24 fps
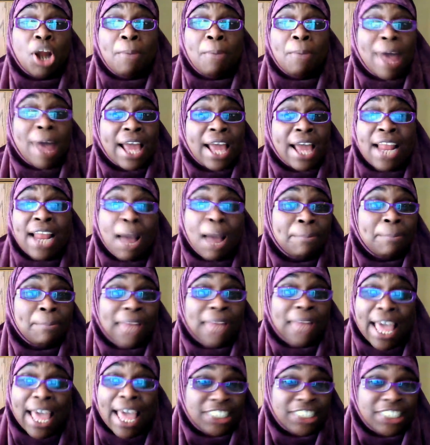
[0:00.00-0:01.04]
mind how
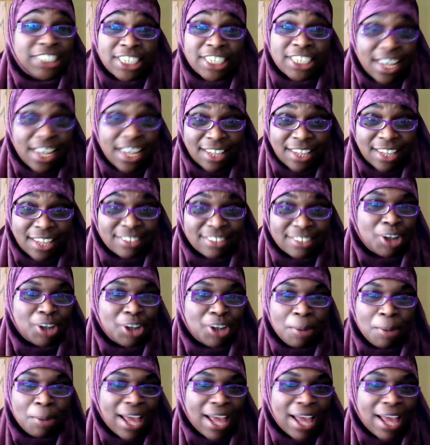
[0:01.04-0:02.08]
black she is. You
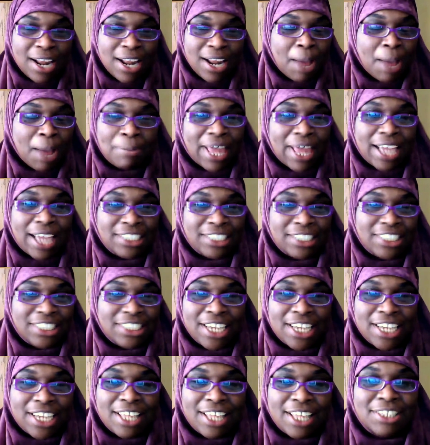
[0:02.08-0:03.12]
don't mind how black
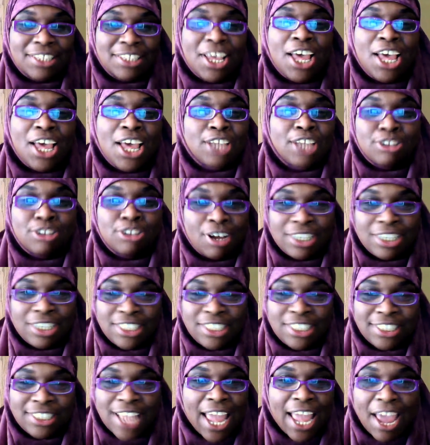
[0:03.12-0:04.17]
she is, as long as
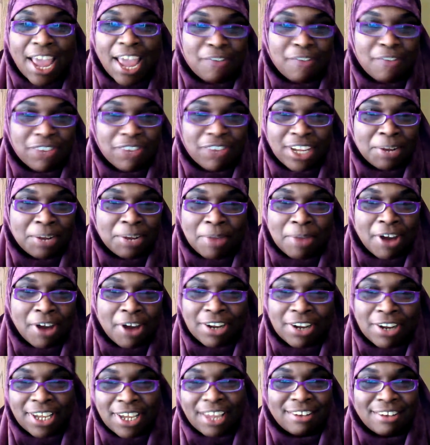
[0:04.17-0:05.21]
she's not African
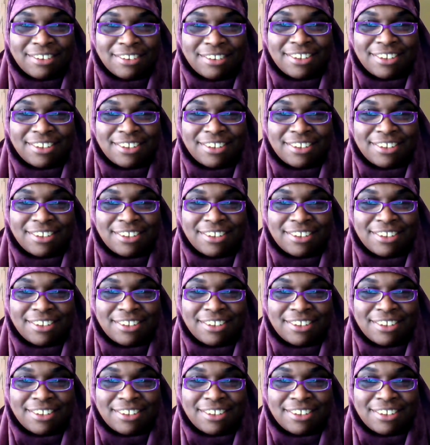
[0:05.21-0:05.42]
American.